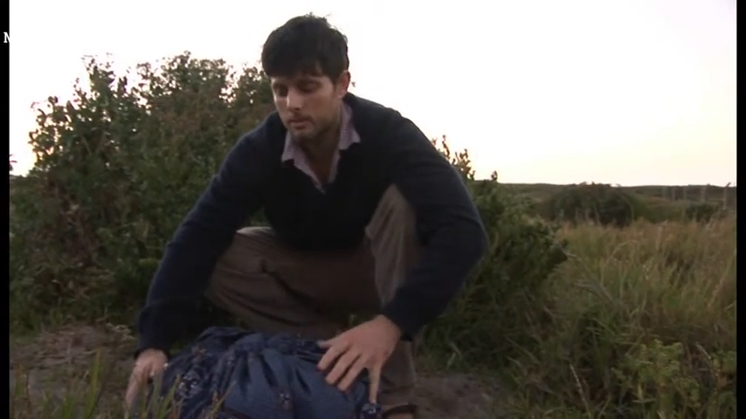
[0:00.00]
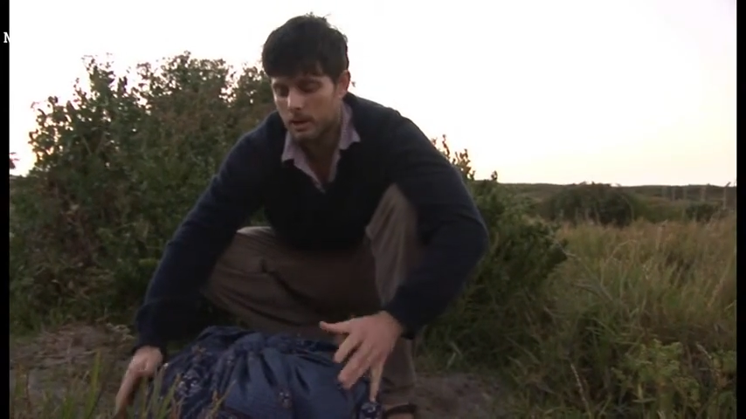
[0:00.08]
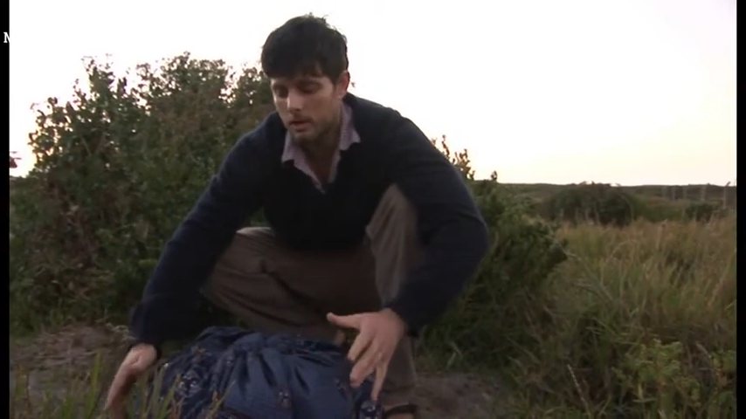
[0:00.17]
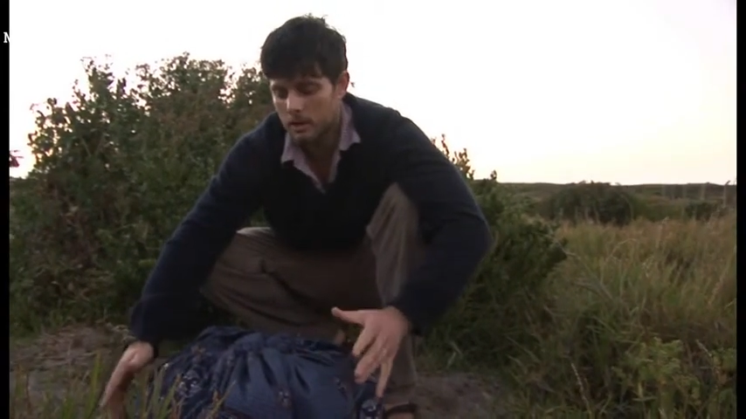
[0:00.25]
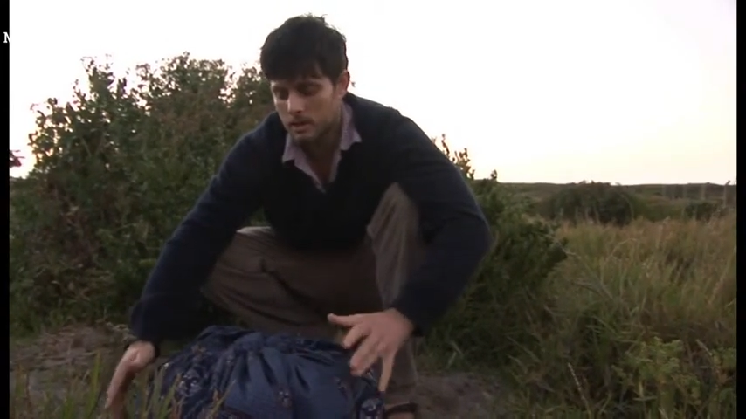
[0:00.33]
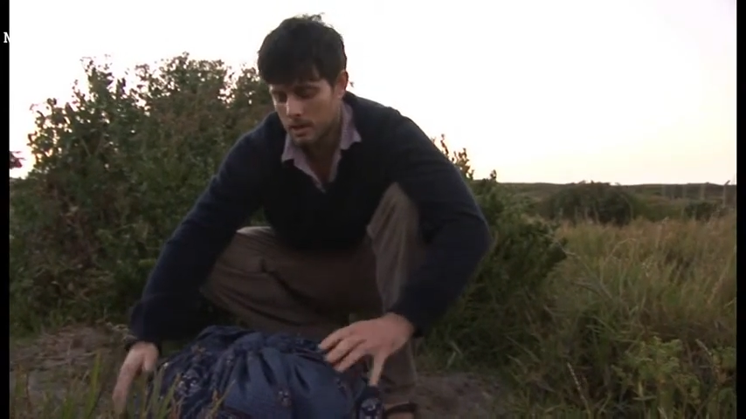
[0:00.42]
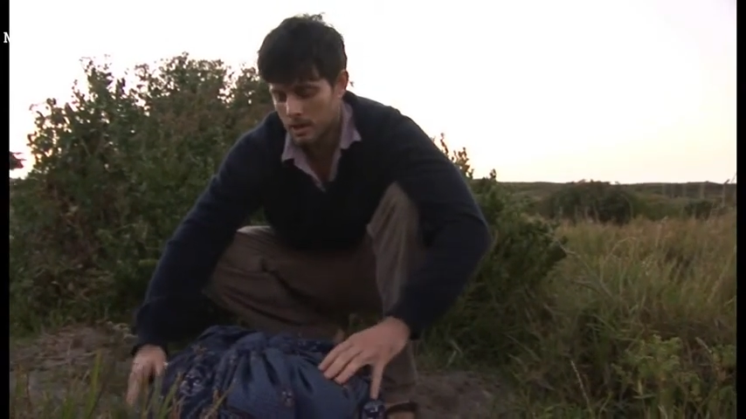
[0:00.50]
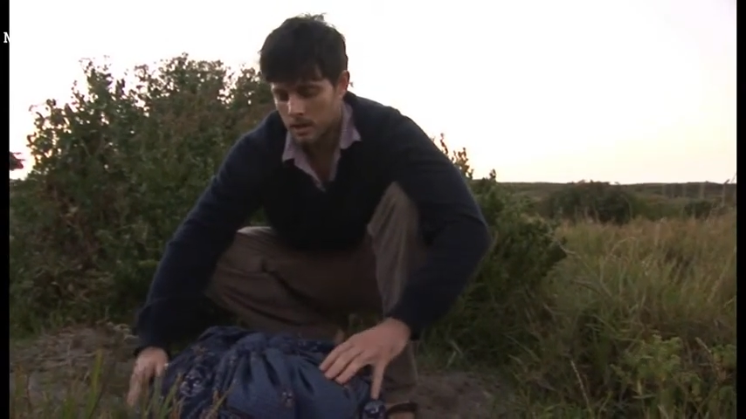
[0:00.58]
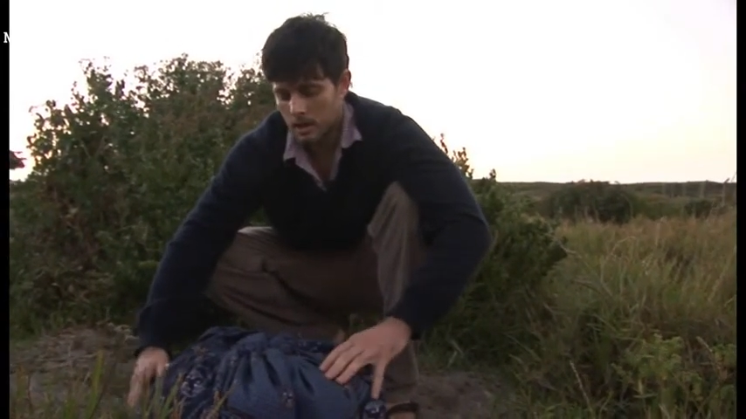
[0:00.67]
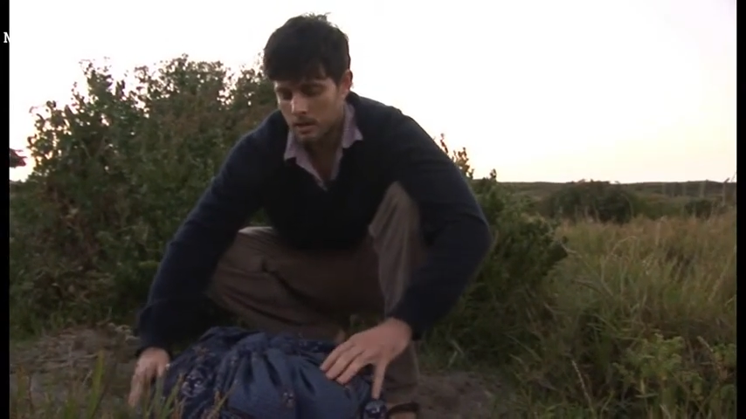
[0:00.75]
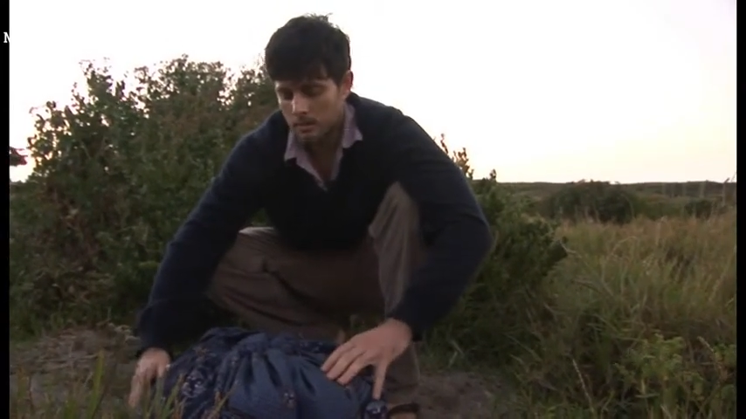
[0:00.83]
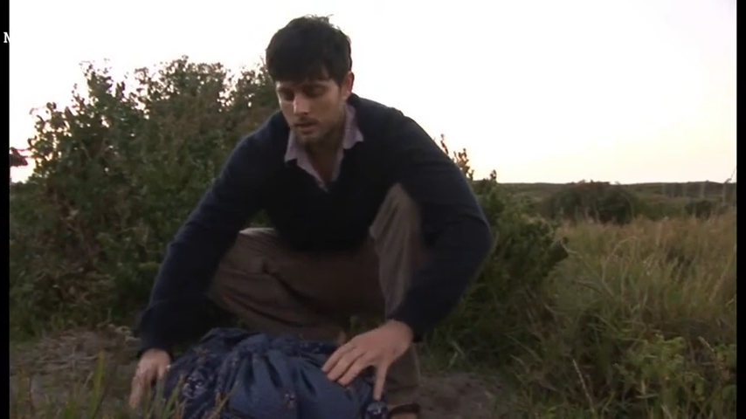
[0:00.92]
period,
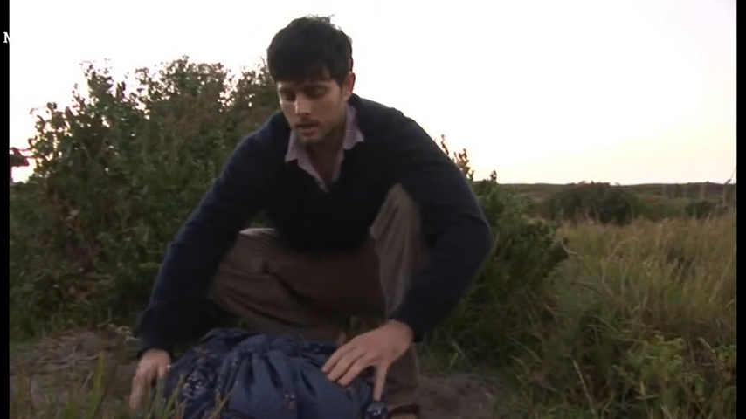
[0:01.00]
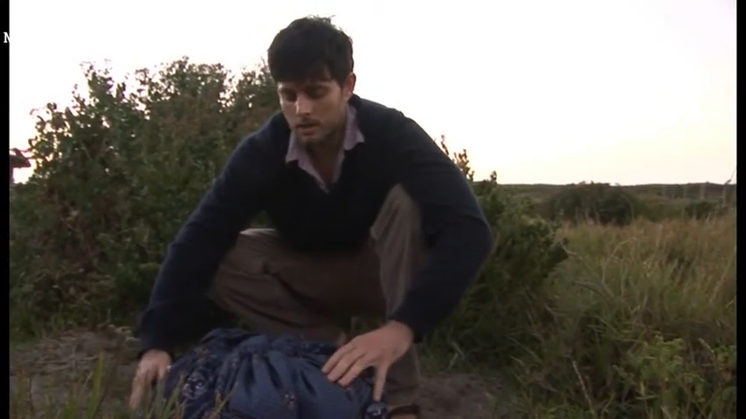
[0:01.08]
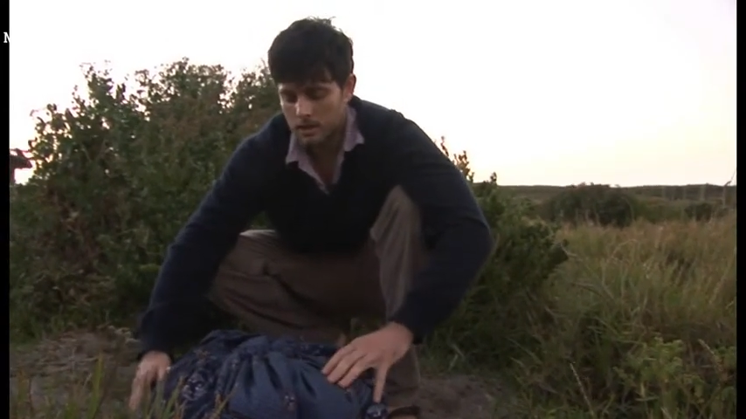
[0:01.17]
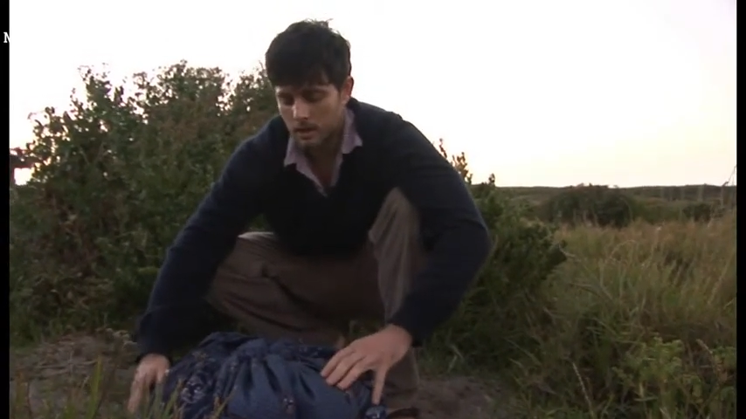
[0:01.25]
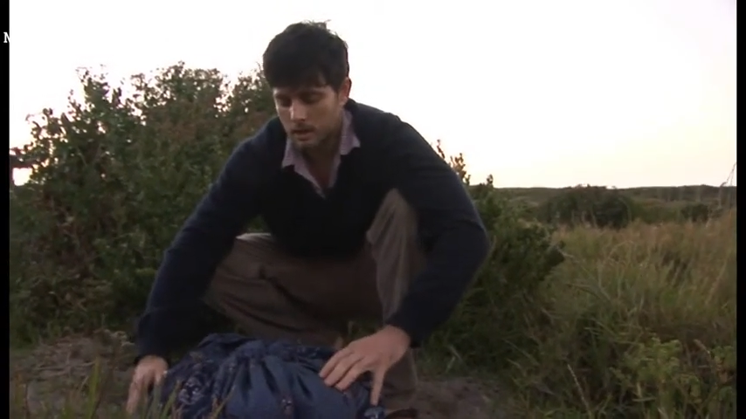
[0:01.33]
but